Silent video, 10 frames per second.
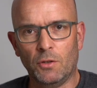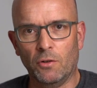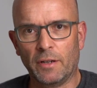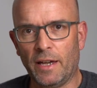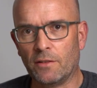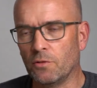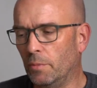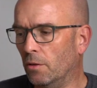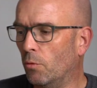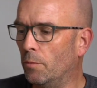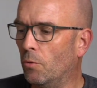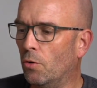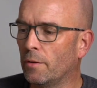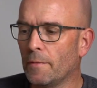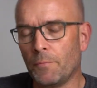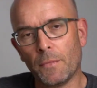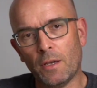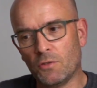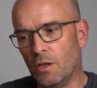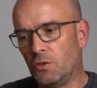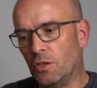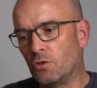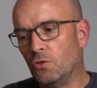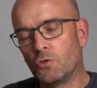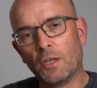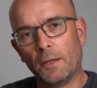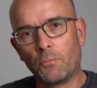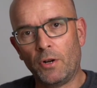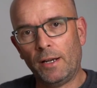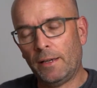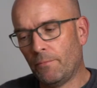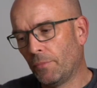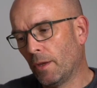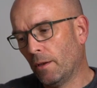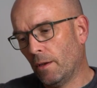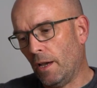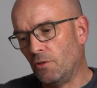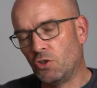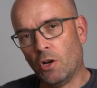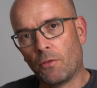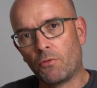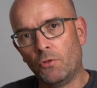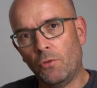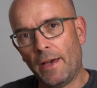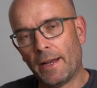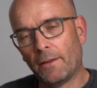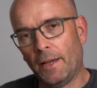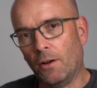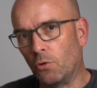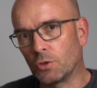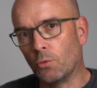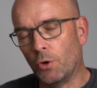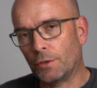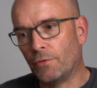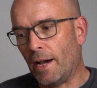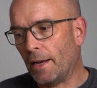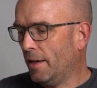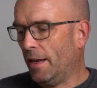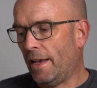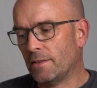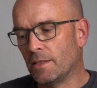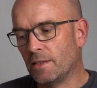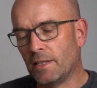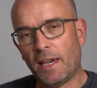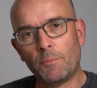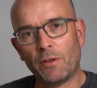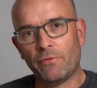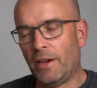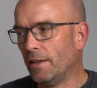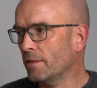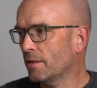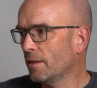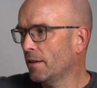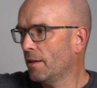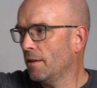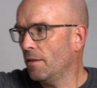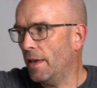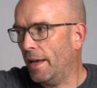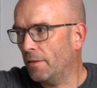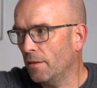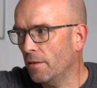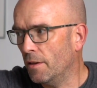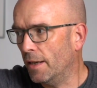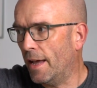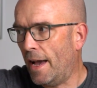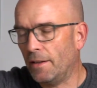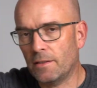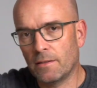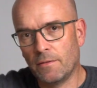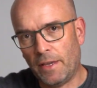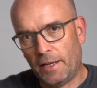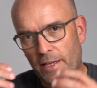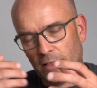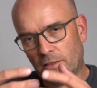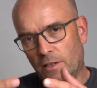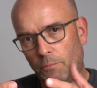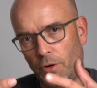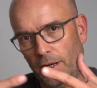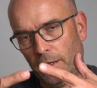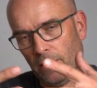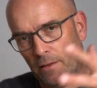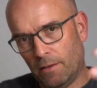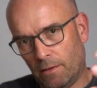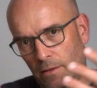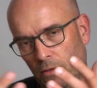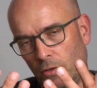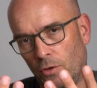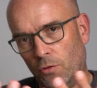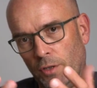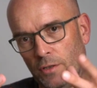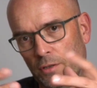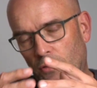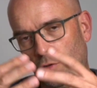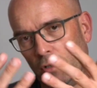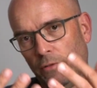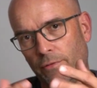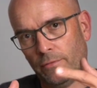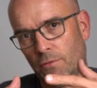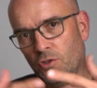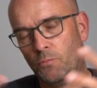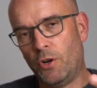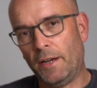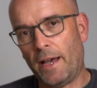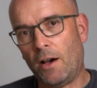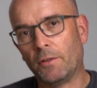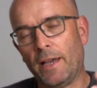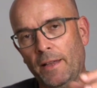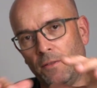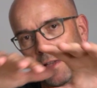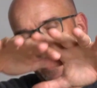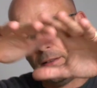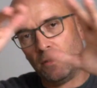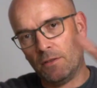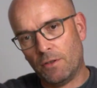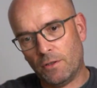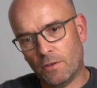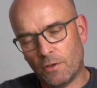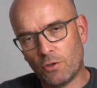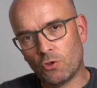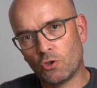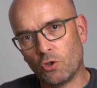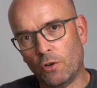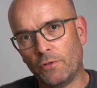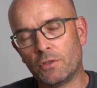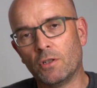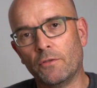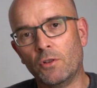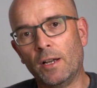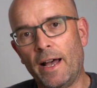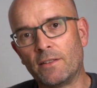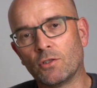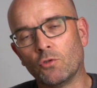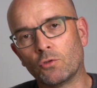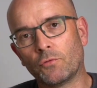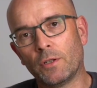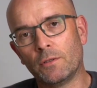care to build one more. So I just used an umbrella and shot through that, and it also works fine. It has the same effect that the light that hits the umbrella is sort of spread out, and hence the surface of your light source